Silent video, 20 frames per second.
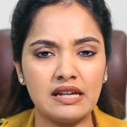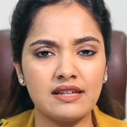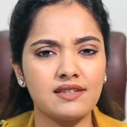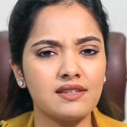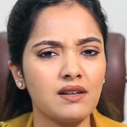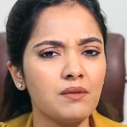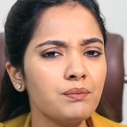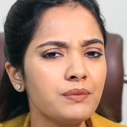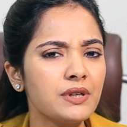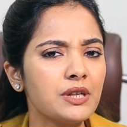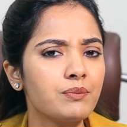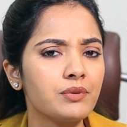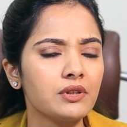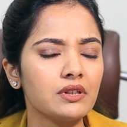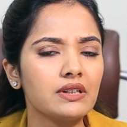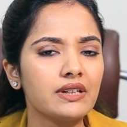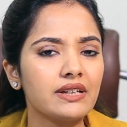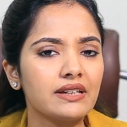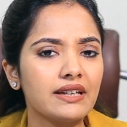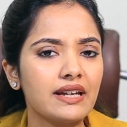Some
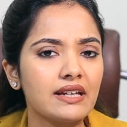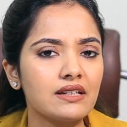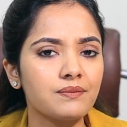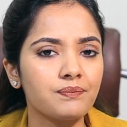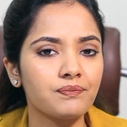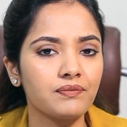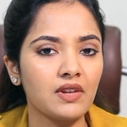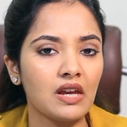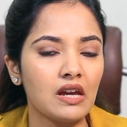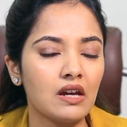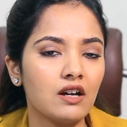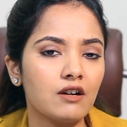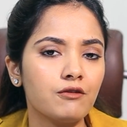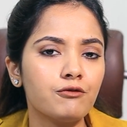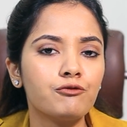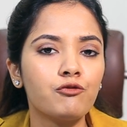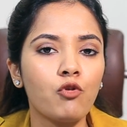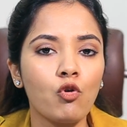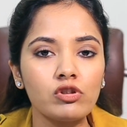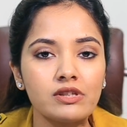people can get a
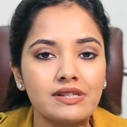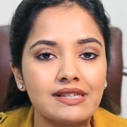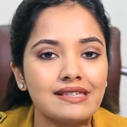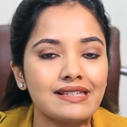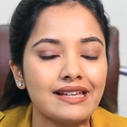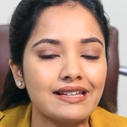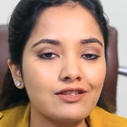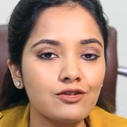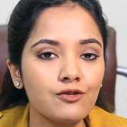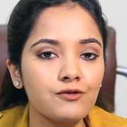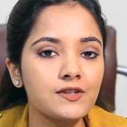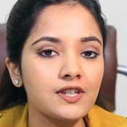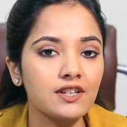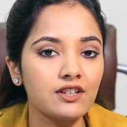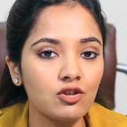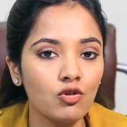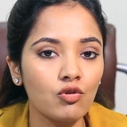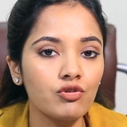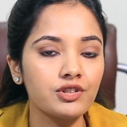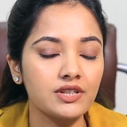false sense of
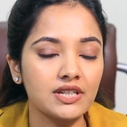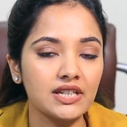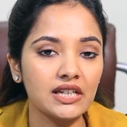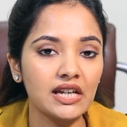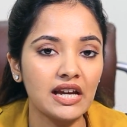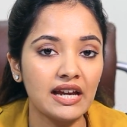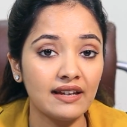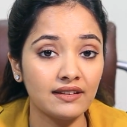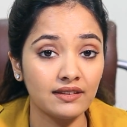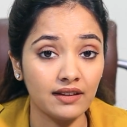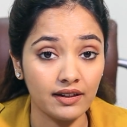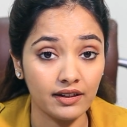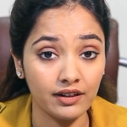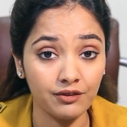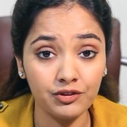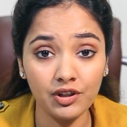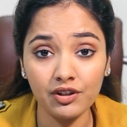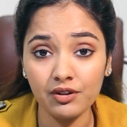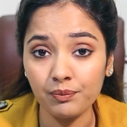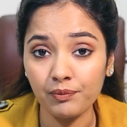security that
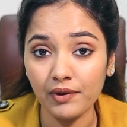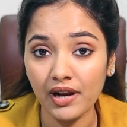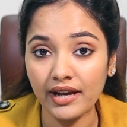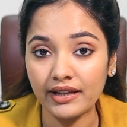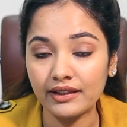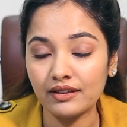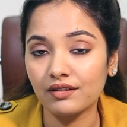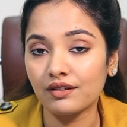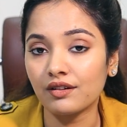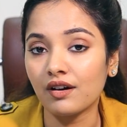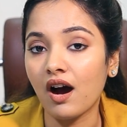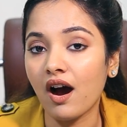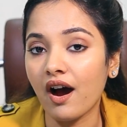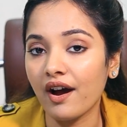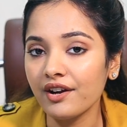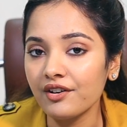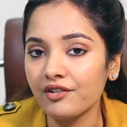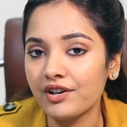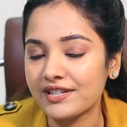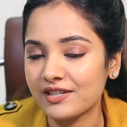if they're applying a
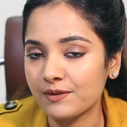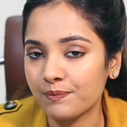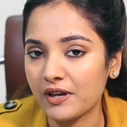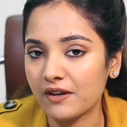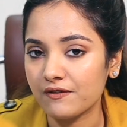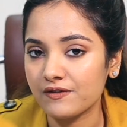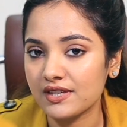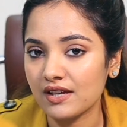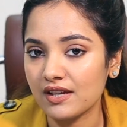higher SPF